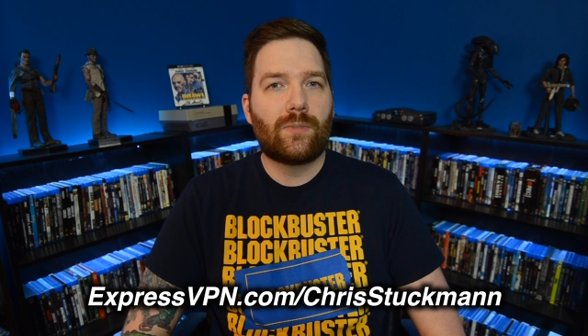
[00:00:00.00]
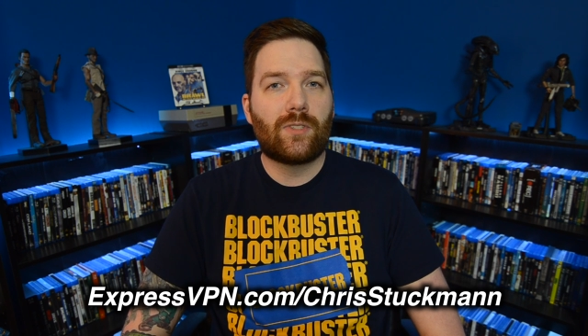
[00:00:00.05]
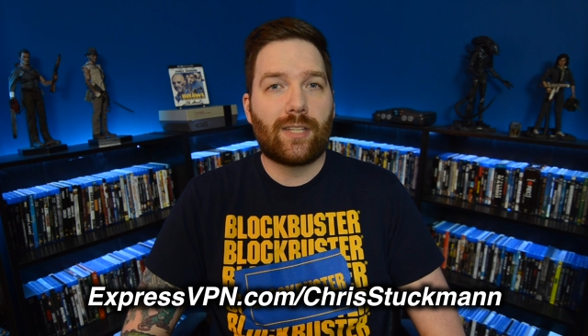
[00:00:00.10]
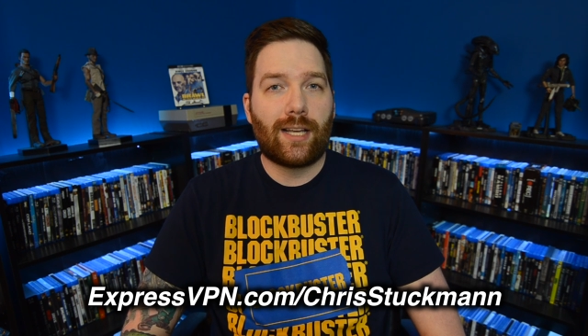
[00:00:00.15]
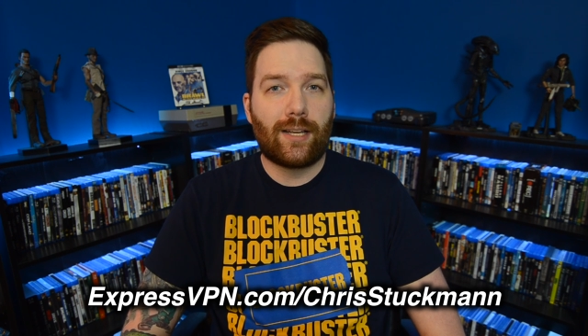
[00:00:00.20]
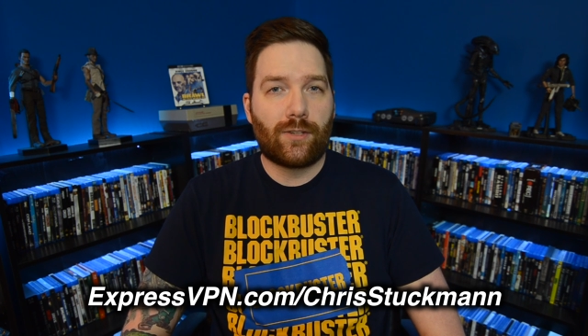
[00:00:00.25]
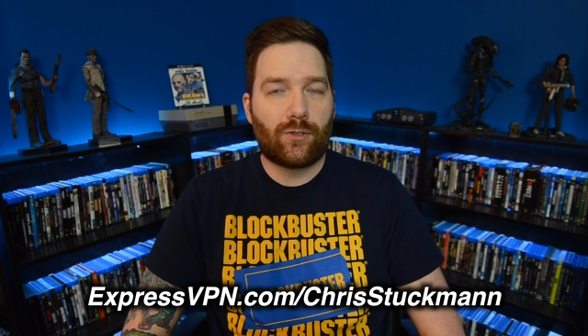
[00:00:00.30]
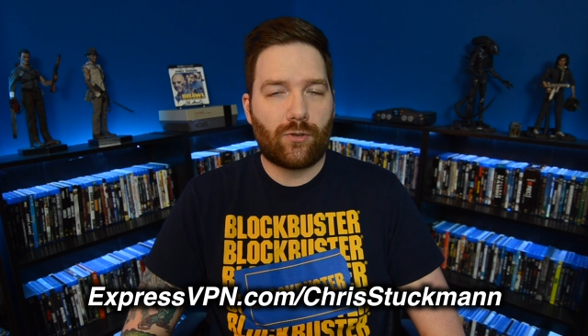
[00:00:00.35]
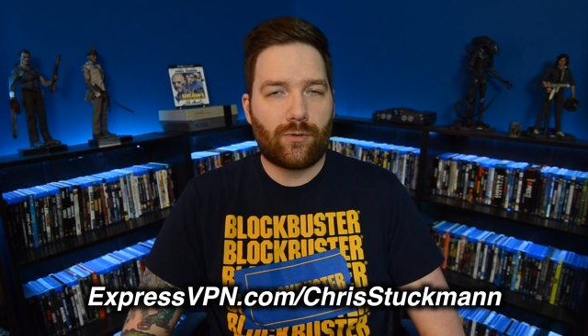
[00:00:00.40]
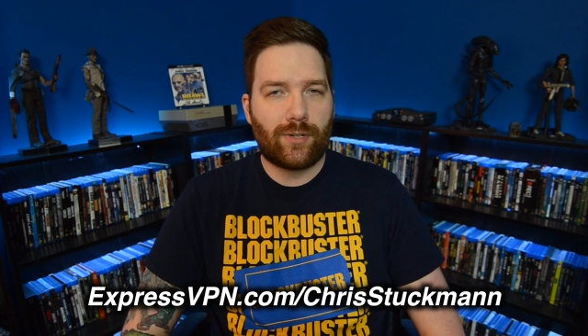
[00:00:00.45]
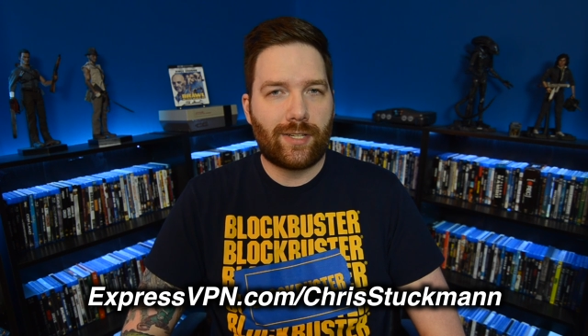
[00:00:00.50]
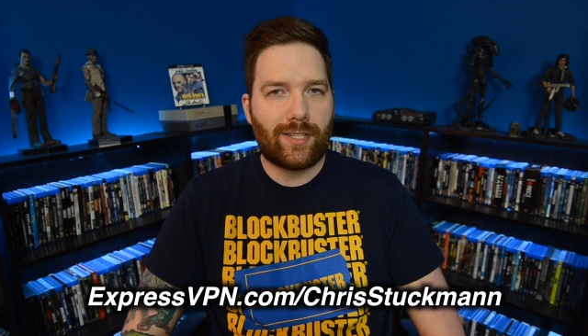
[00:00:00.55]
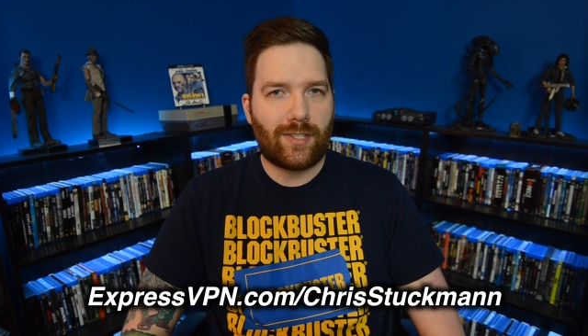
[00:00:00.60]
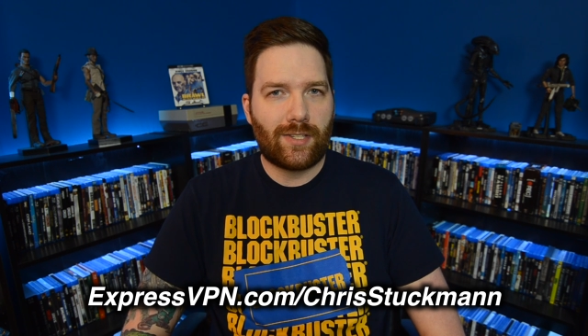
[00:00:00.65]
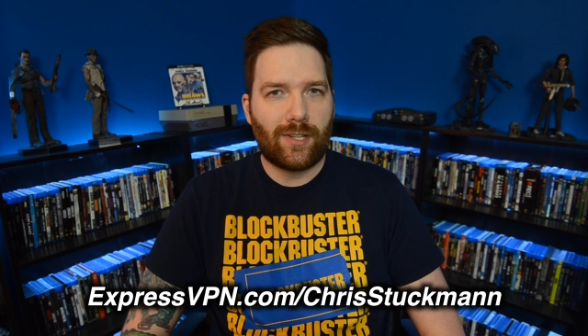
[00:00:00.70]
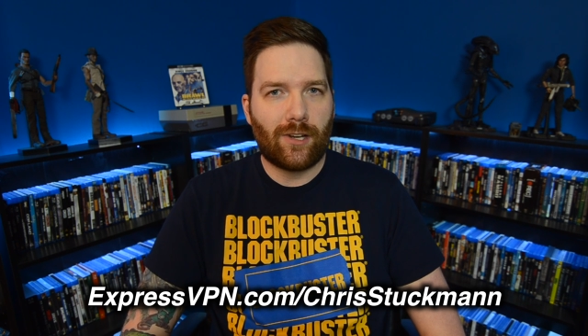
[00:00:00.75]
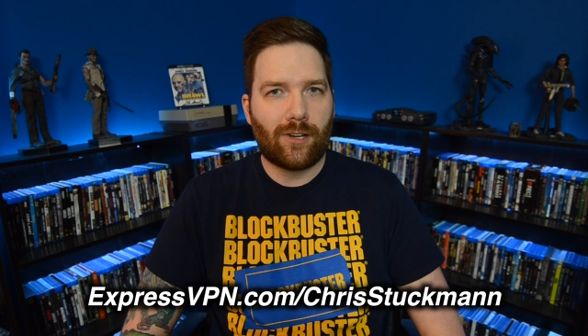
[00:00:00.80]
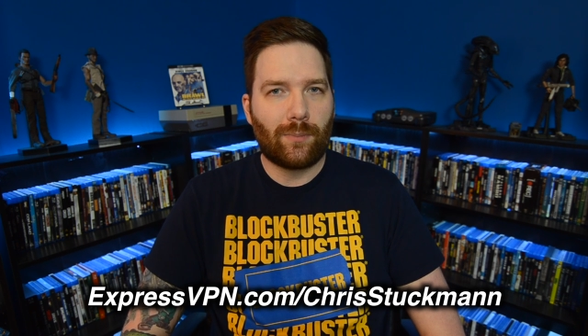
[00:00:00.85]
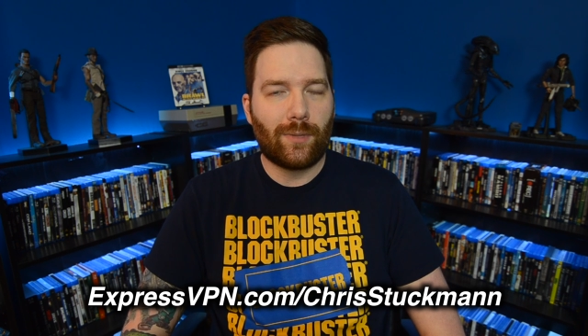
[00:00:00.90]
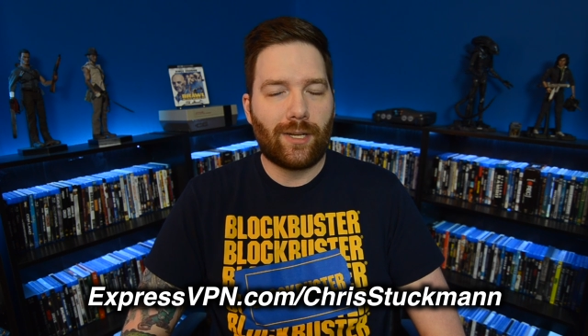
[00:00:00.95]
slash Chris
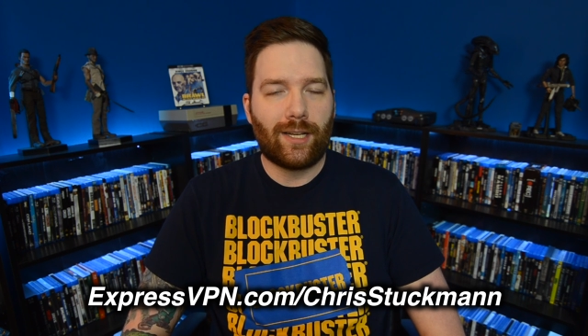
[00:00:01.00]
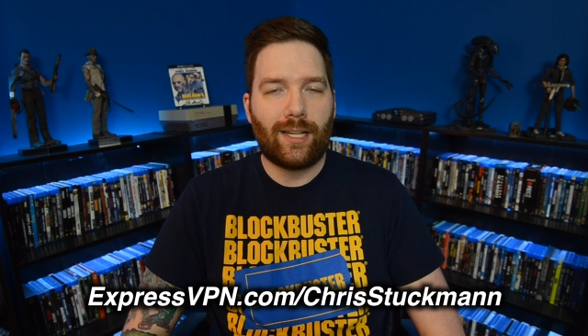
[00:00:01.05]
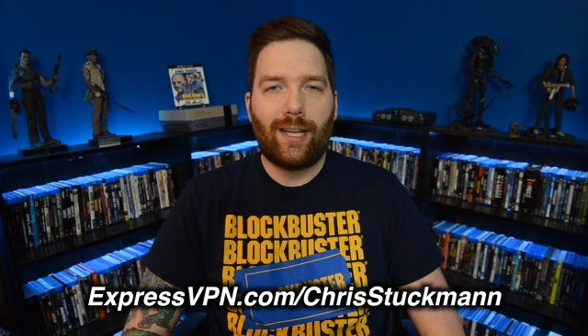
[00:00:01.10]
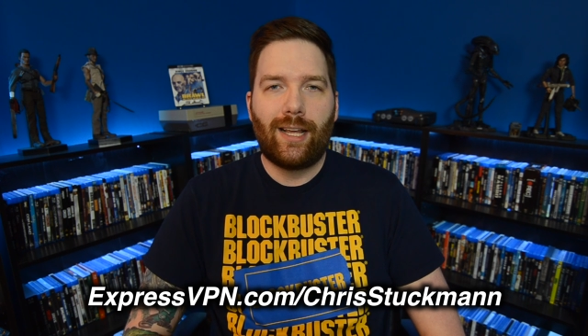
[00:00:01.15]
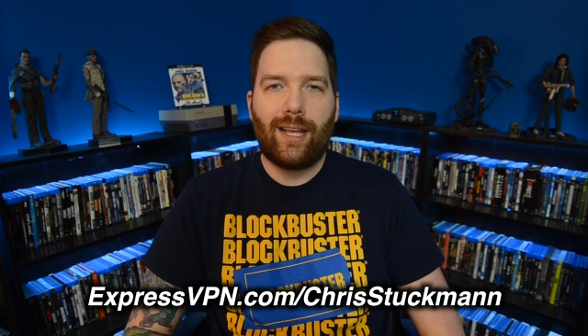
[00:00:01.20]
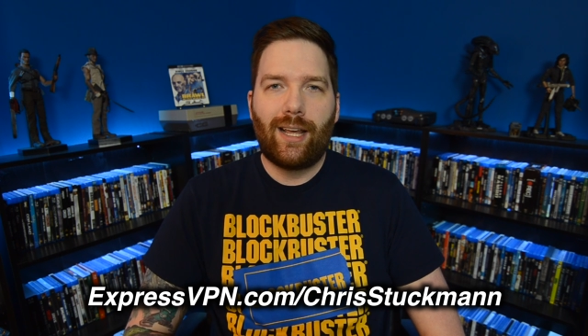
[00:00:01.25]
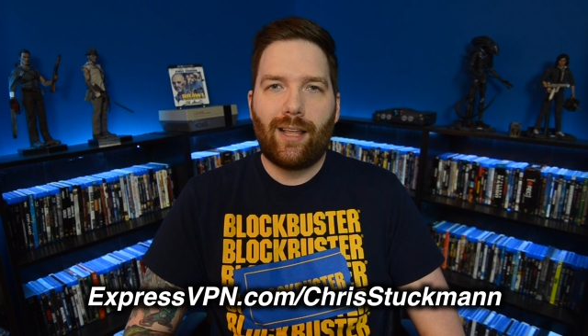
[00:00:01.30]
Stuckmann.